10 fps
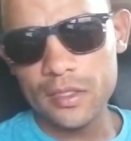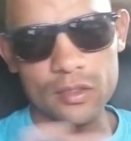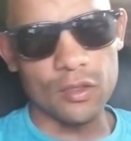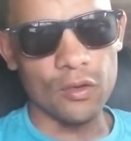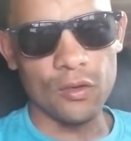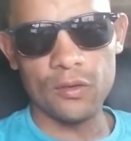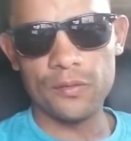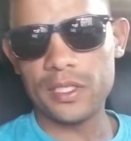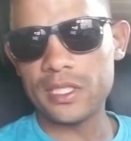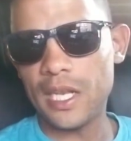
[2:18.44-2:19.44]

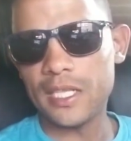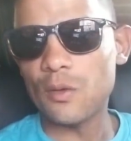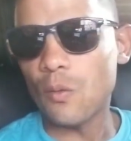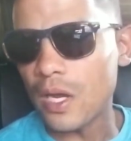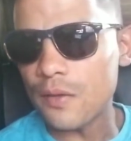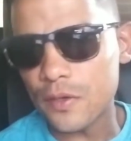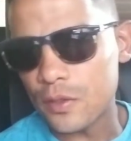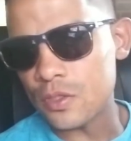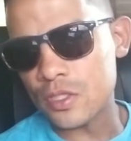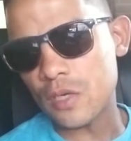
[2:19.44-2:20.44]
So it's not like the wife that
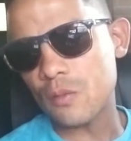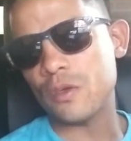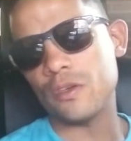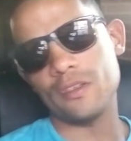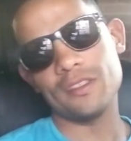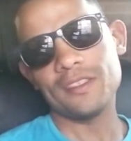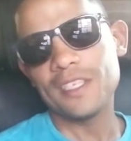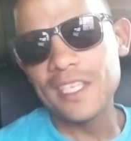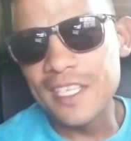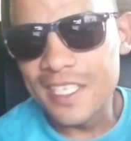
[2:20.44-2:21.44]
you're stuck with.
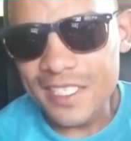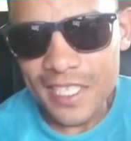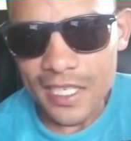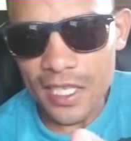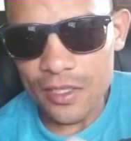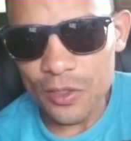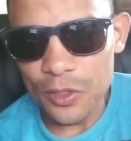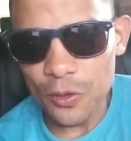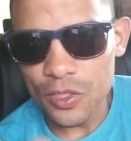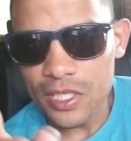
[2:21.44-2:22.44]
It's like, that's a
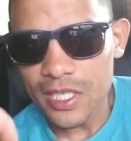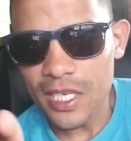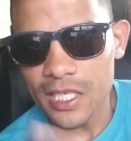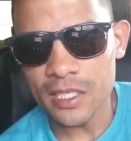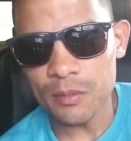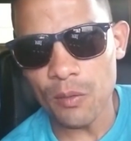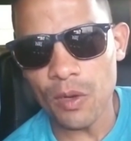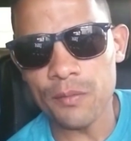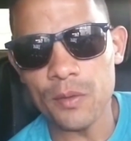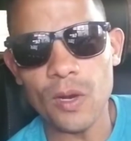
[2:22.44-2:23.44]
joke, just in case, because my
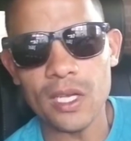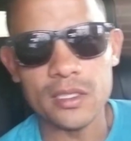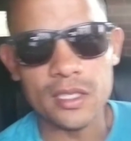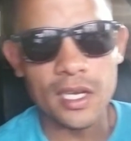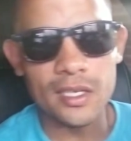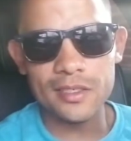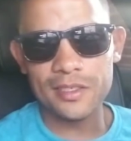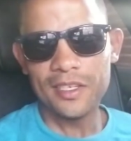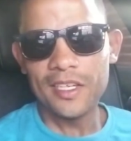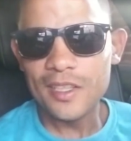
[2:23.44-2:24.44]
wife be watching,
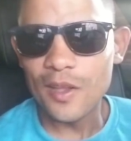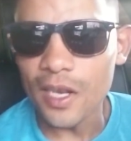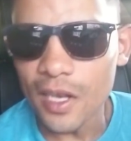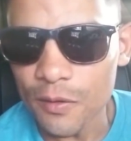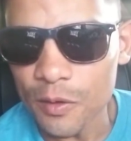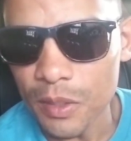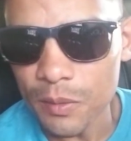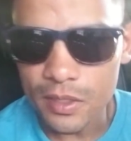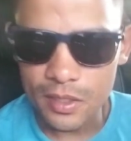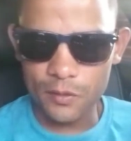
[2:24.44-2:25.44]
guys. I love you,
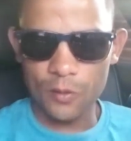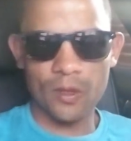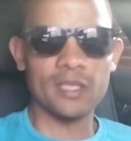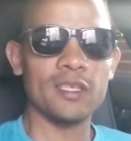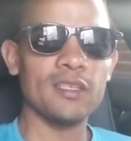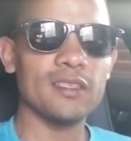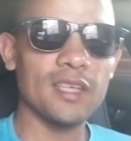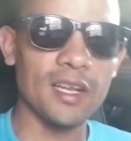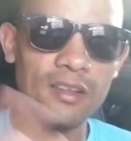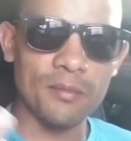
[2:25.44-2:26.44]
baby, if you're watching.
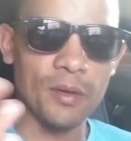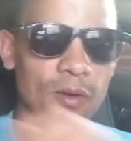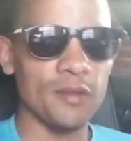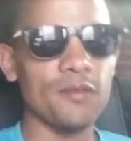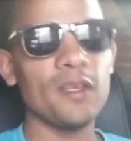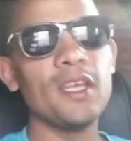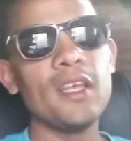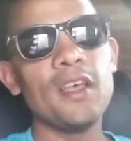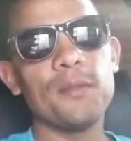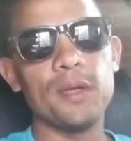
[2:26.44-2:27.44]
I love my wife.
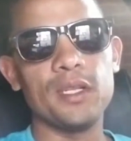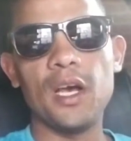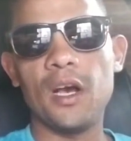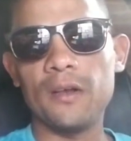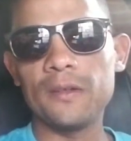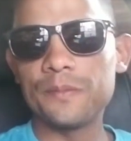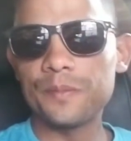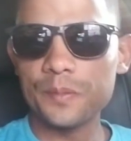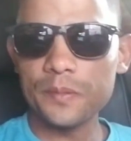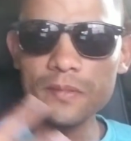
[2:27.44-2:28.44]
But now,
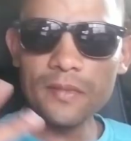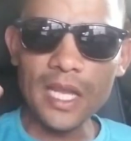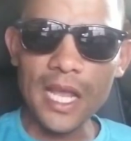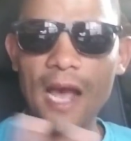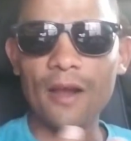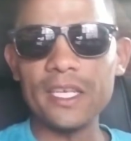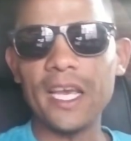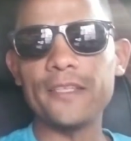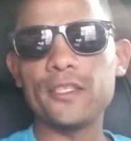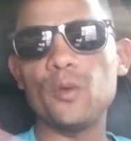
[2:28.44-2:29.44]
I only
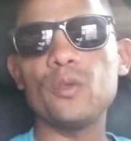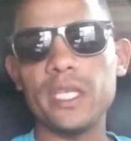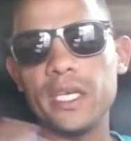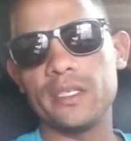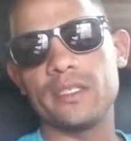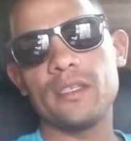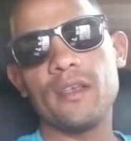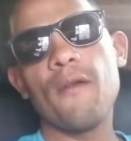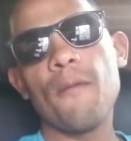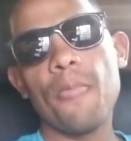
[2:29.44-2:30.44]
hate two things
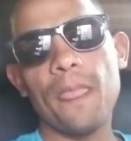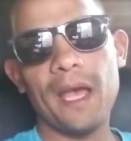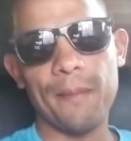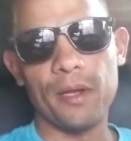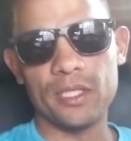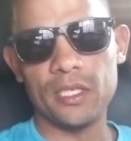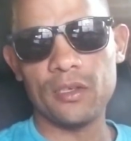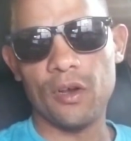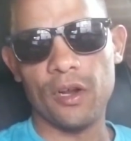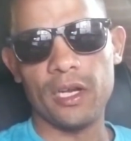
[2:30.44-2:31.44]
about this
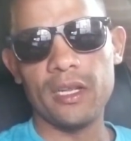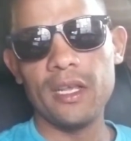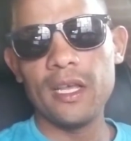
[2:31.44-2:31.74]
car.